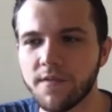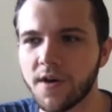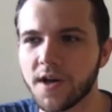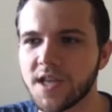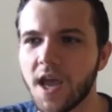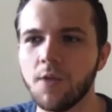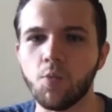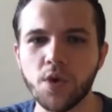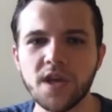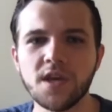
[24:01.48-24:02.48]
us. And
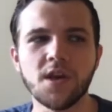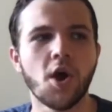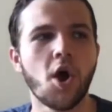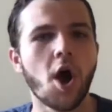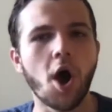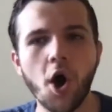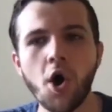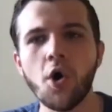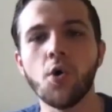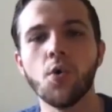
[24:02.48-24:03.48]
we
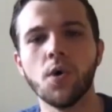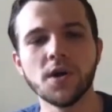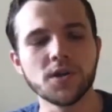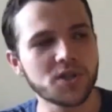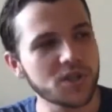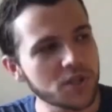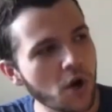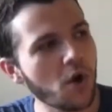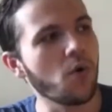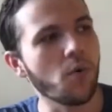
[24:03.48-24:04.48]
owe
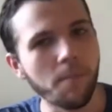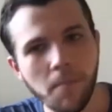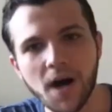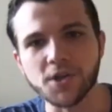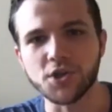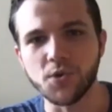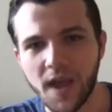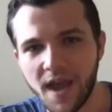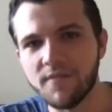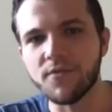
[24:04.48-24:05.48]
so much to
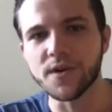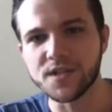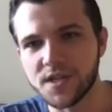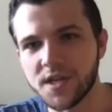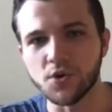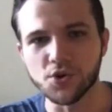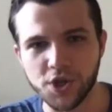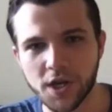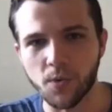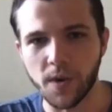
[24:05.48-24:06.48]
every single
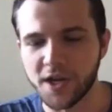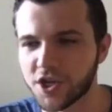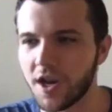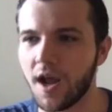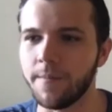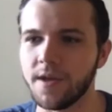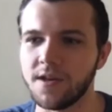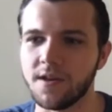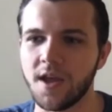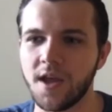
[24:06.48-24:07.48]
generation. I
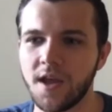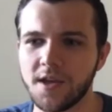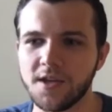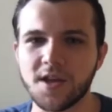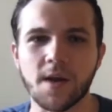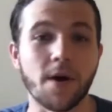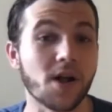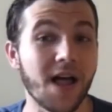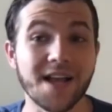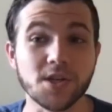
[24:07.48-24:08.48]
mean, you talk about
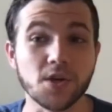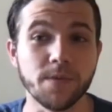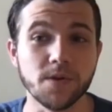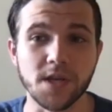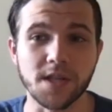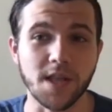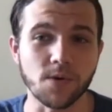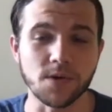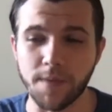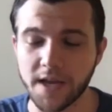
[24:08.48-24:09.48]
classical music. That
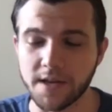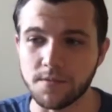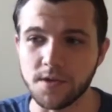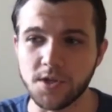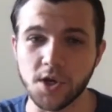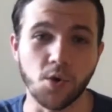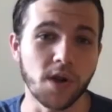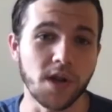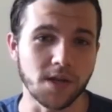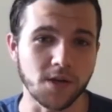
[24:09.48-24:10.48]
was my
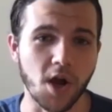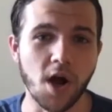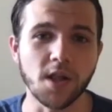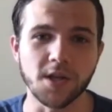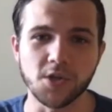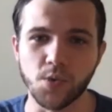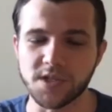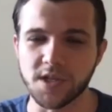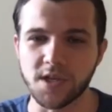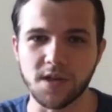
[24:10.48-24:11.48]
degree in college,
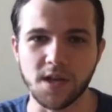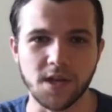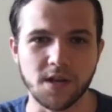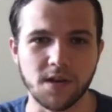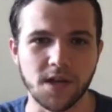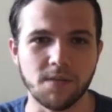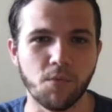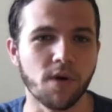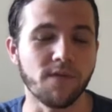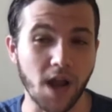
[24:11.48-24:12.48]
was in, in, in
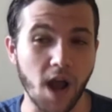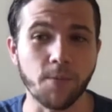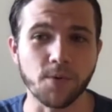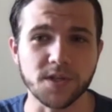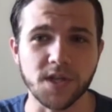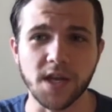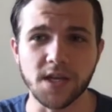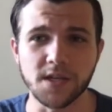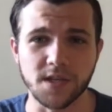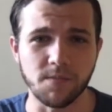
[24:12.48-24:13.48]
more of like opera
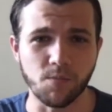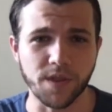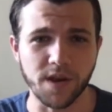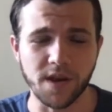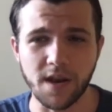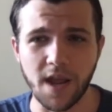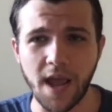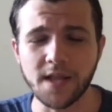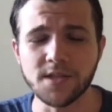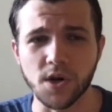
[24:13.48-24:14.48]
studies and with an
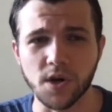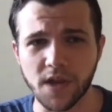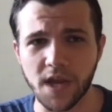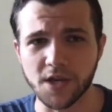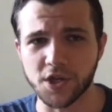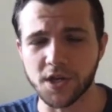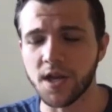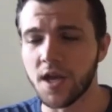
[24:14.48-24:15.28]
ed certification.